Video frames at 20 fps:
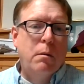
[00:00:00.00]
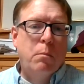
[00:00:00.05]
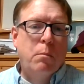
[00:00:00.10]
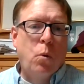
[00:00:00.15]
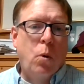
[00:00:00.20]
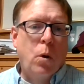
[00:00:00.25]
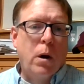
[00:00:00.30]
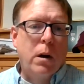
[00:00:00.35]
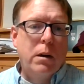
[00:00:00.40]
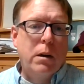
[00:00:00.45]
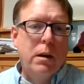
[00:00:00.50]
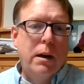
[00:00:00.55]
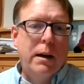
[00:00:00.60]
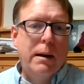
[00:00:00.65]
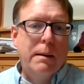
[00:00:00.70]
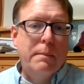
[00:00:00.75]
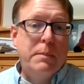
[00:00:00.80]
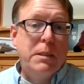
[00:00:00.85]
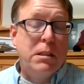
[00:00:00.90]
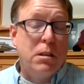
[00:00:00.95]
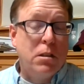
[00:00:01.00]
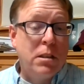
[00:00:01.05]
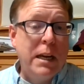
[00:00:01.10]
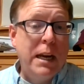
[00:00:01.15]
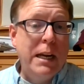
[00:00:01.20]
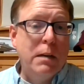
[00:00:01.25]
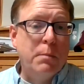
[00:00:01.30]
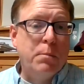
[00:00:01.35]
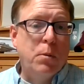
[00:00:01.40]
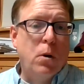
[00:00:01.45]
more
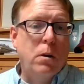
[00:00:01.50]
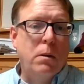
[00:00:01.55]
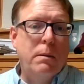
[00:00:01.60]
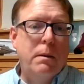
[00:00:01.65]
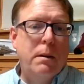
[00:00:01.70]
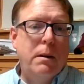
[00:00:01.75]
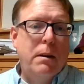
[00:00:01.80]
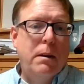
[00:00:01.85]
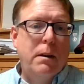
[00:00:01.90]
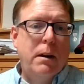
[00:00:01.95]
sustainable,